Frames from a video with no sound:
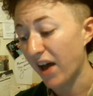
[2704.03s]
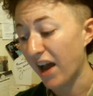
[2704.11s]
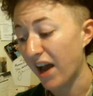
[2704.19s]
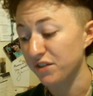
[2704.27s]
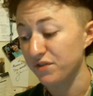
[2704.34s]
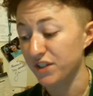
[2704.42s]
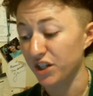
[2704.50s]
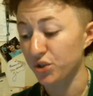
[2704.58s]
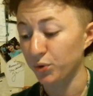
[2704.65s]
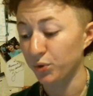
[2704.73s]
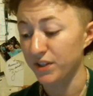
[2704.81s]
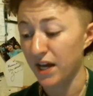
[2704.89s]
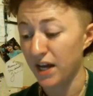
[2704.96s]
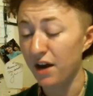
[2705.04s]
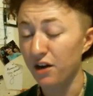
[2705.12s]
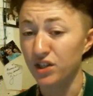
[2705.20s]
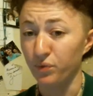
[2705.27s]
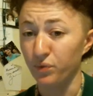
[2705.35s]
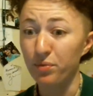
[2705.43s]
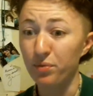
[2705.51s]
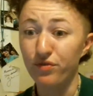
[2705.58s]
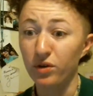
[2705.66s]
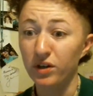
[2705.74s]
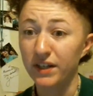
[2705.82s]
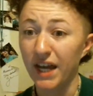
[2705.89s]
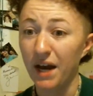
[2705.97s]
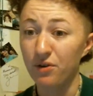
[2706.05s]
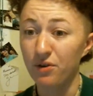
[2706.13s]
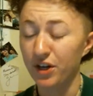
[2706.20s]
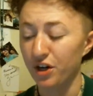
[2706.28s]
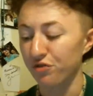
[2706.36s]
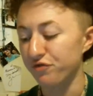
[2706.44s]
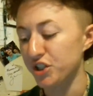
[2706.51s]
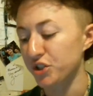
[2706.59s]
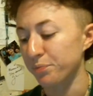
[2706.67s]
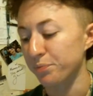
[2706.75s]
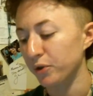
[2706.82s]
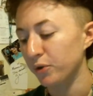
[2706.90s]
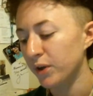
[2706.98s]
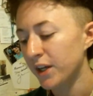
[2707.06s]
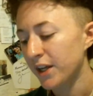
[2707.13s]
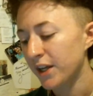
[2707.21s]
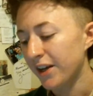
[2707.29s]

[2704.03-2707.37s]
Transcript: to have active sexual desires well before encountering her fish boo.